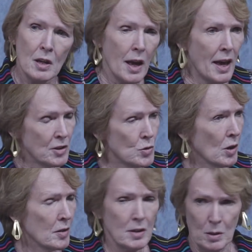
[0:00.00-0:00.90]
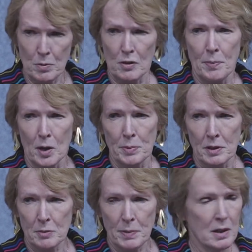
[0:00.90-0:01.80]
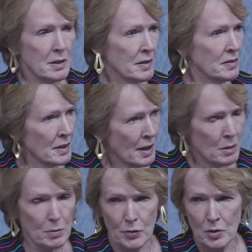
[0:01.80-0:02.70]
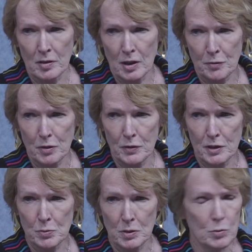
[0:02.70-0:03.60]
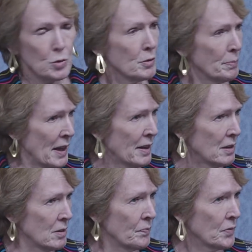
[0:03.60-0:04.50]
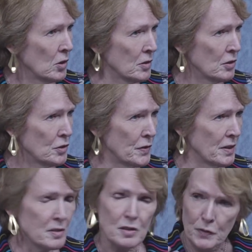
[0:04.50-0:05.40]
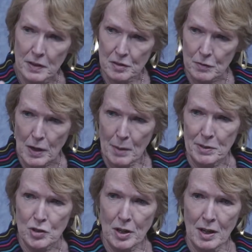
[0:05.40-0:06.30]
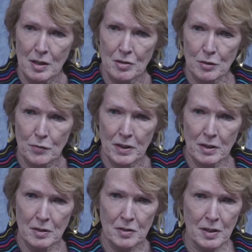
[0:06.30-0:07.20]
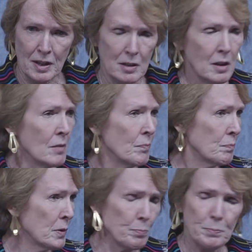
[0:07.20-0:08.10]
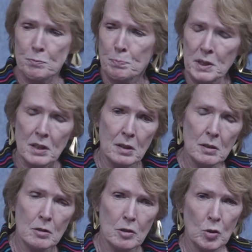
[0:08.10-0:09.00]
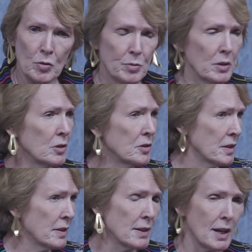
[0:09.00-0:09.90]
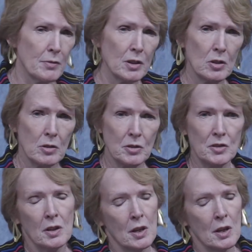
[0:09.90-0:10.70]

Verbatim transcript: And you got a number of populist parties, again, before and after the First World War, that played on those fears the fears of rapid change, the fears that particular groups were losing their livelihoods.